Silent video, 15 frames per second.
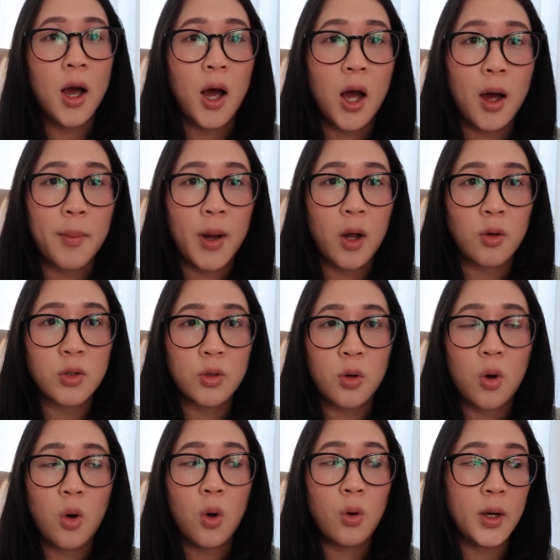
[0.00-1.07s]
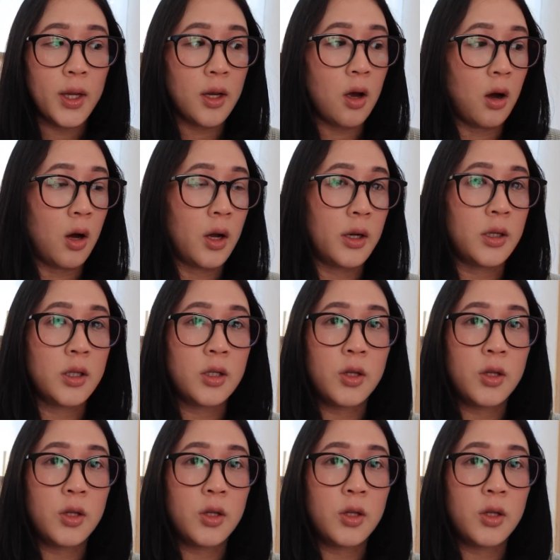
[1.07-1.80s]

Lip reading: I'm also holding on